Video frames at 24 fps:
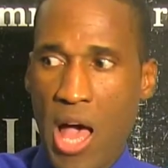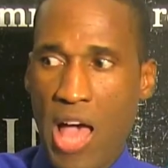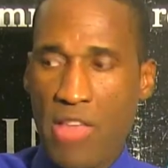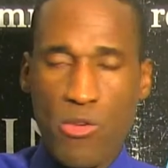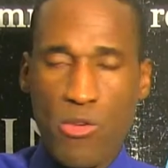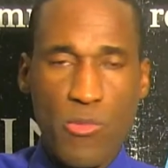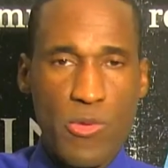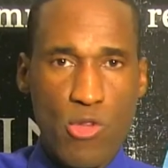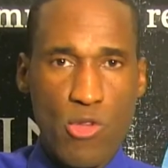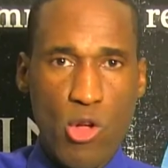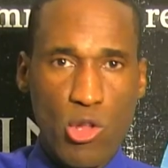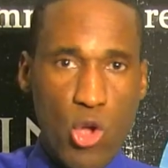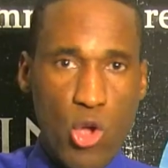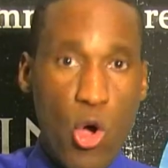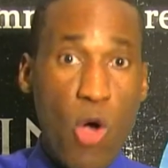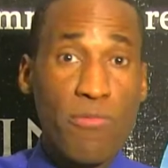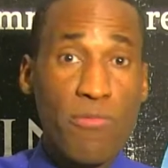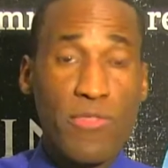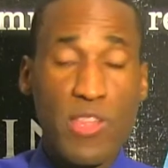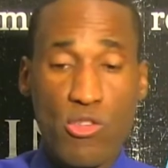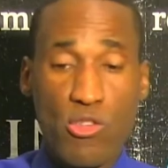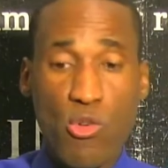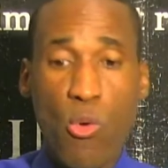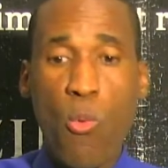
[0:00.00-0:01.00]
as a result
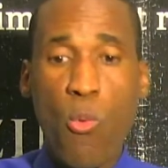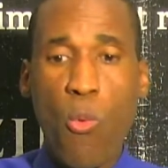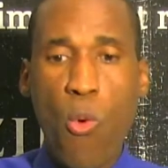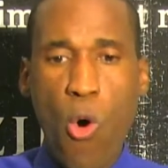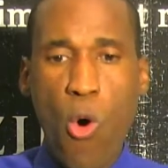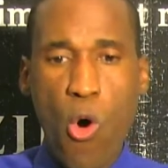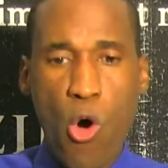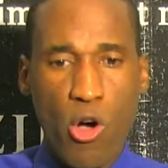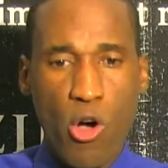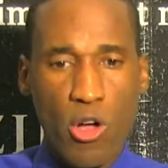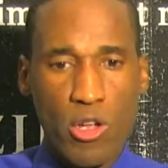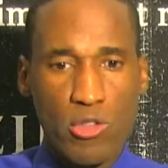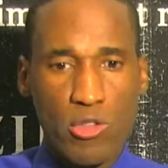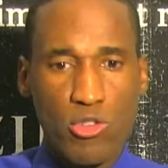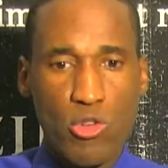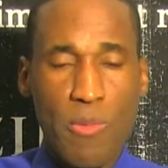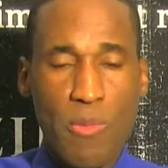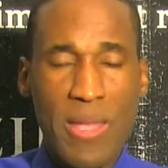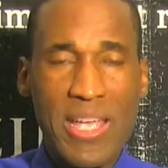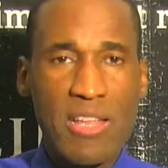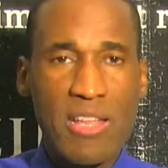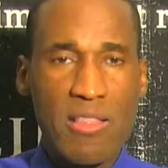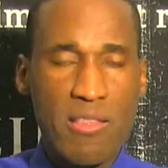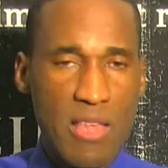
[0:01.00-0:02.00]
of this war
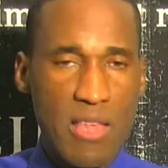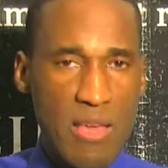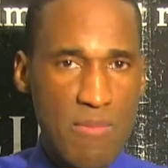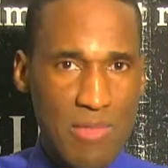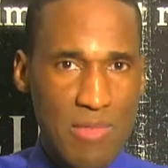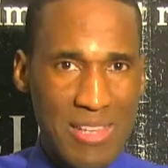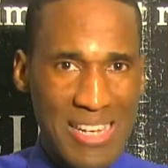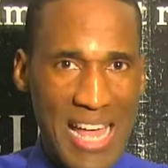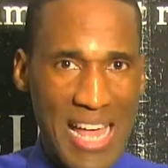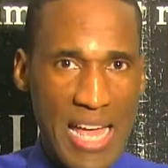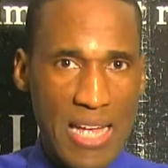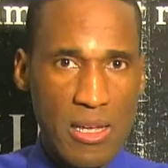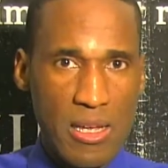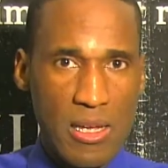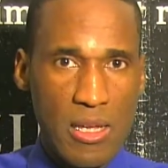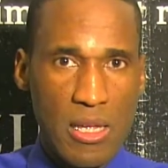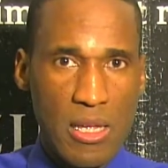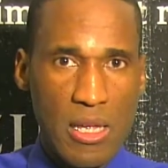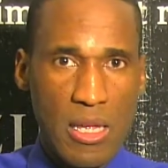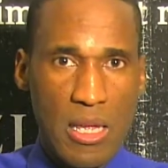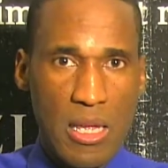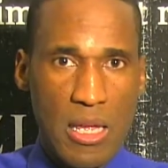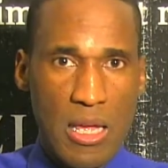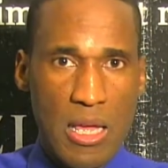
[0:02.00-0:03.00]
to make it seem like
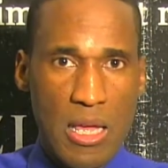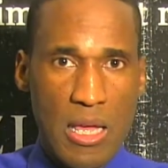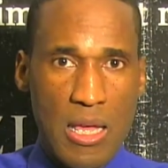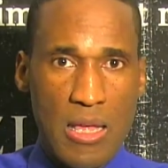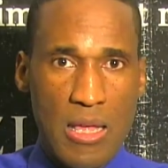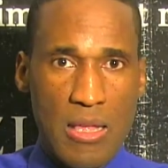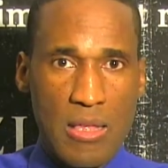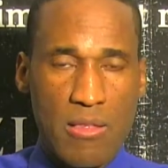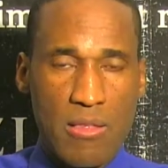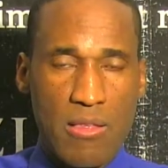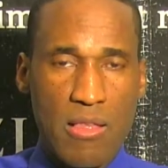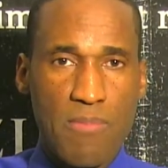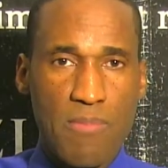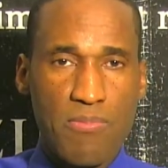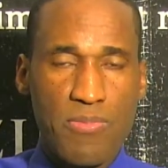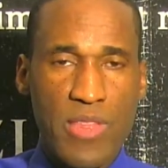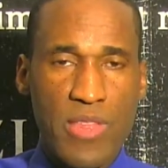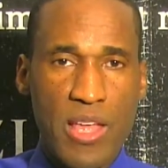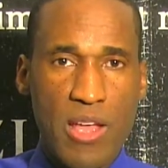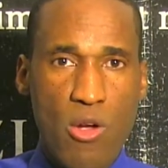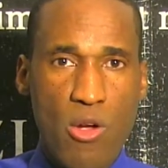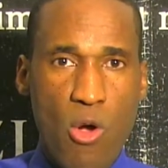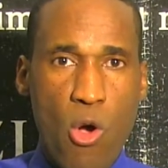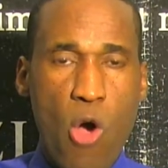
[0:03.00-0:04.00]

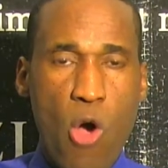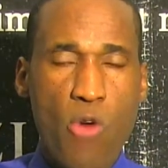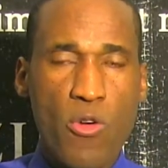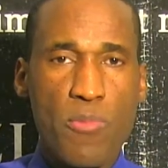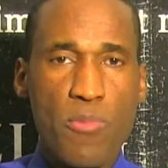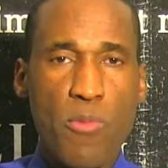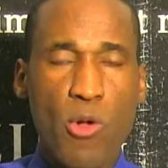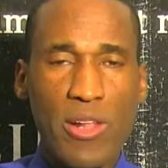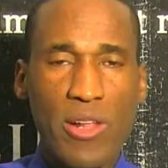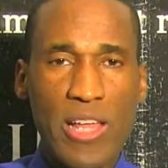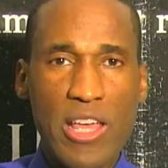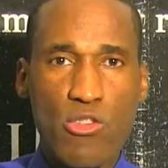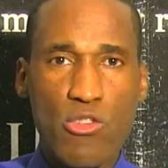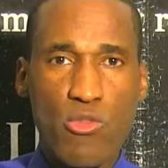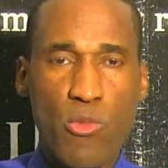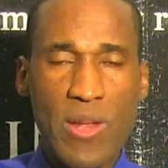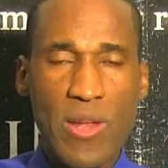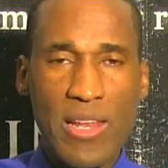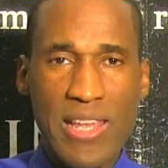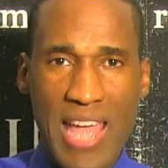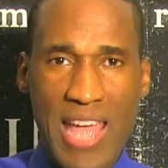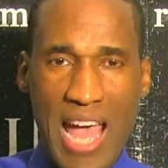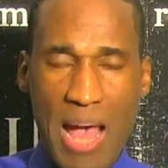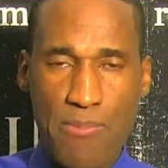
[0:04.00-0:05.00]
something horrible is
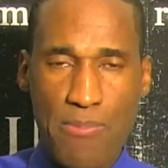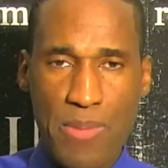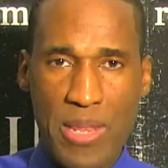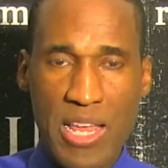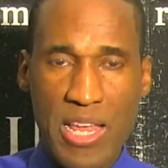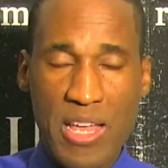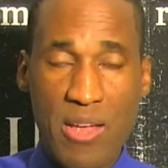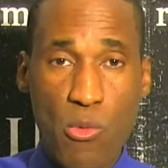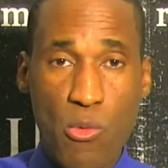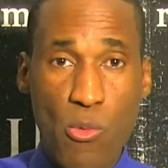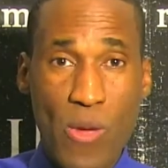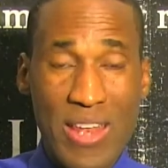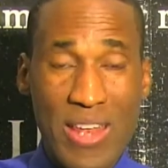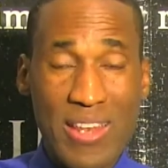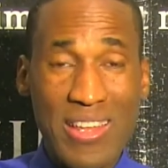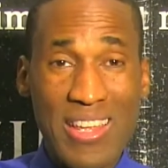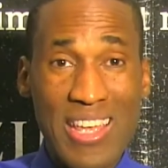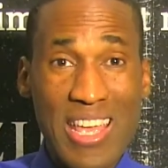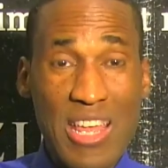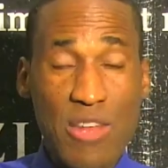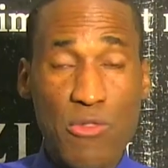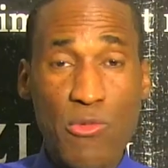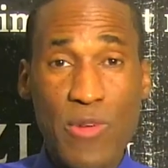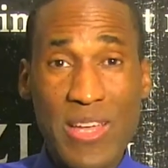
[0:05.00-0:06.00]
really happening
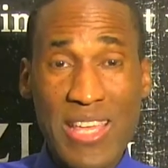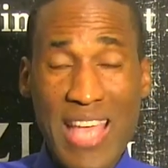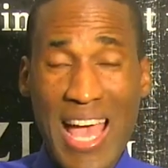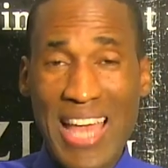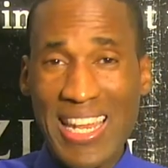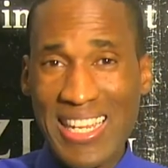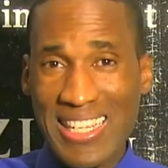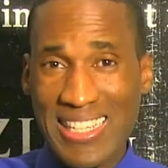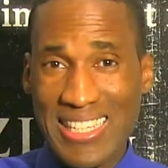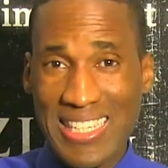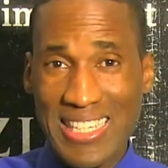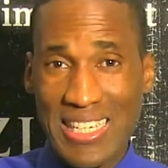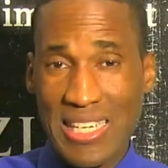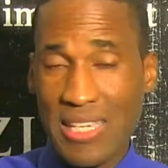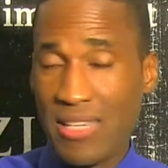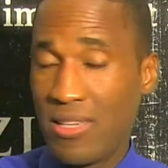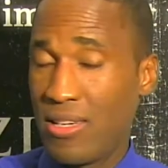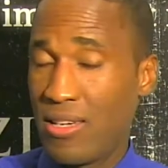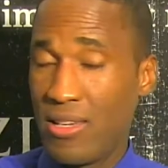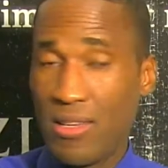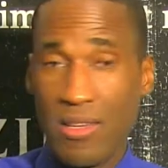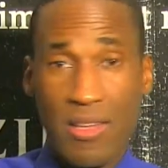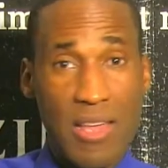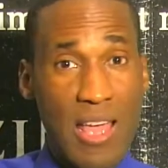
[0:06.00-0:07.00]
when in
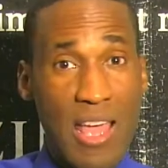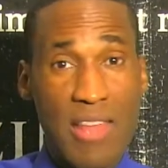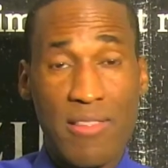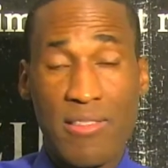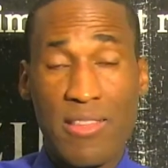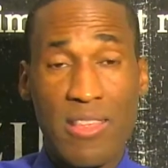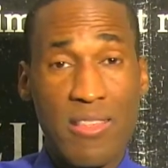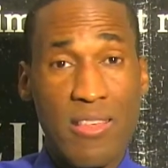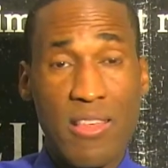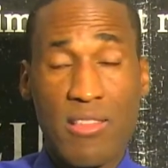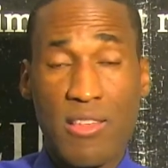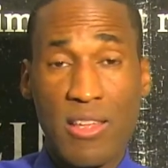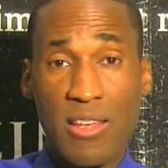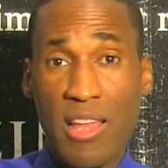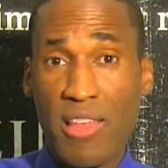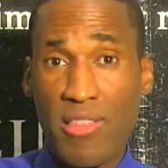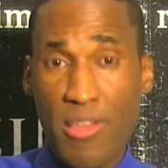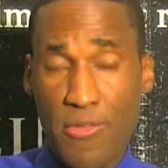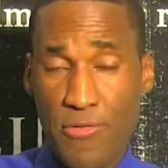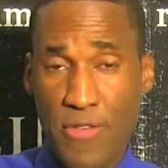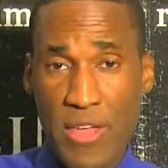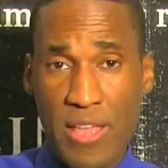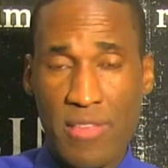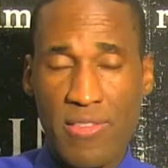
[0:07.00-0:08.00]
reality, and this is
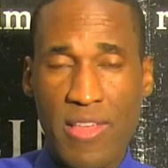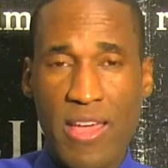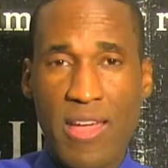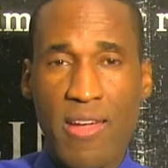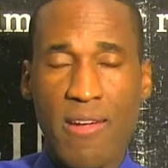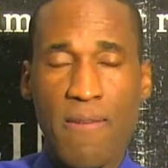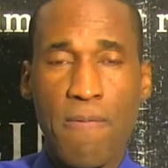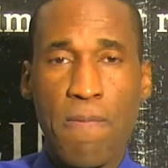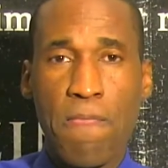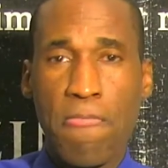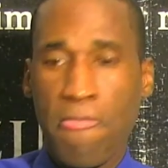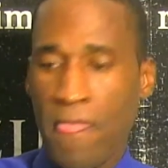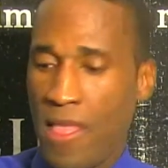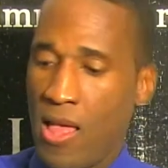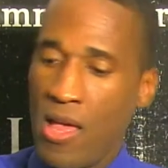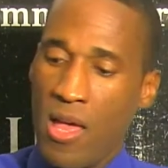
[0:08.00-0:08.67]
another thing there,